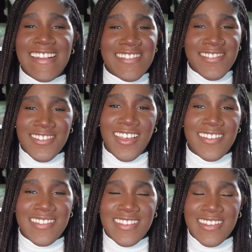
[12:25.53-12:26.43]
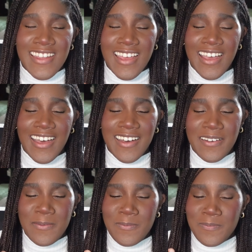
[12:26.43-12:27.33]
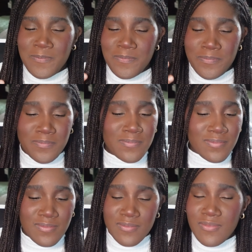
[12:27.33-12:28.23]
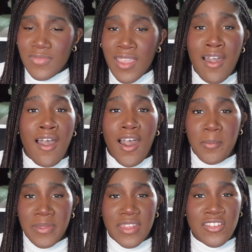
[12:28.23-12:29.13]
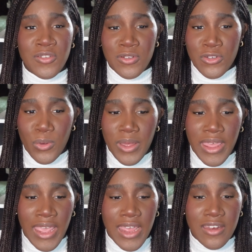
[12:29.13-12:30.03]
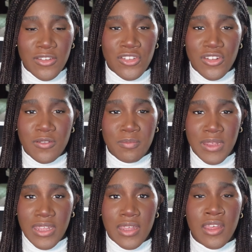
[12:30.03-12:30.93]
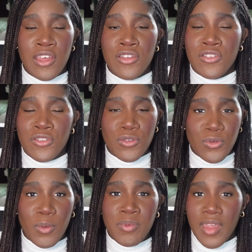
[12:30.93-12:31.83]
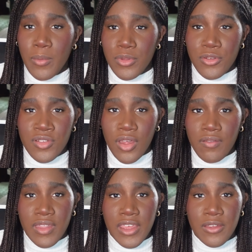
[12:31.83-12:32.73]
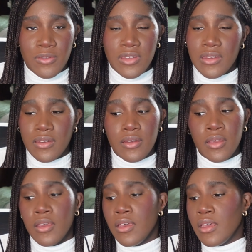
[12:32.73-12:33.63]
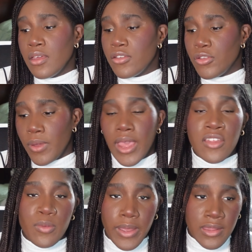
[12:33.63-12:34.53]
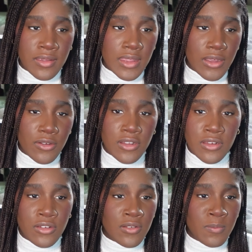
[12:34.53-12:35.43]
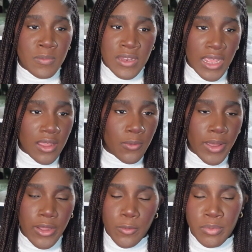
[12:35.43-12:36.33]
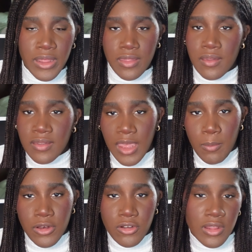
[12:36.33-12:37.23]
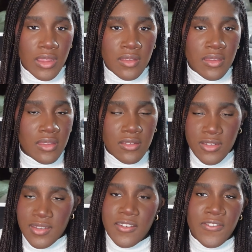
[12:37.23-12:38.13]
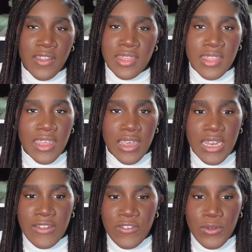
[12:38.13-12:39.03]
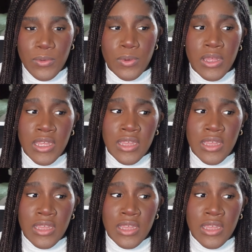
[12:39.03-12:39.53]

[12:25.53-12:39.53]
it is just um, a hobby that you enjoy, and you shouldn't be too upset with yourself that you didn't do X, Y, and Z, or didn't take away or play this game on your list. It's just a fun thing, and if you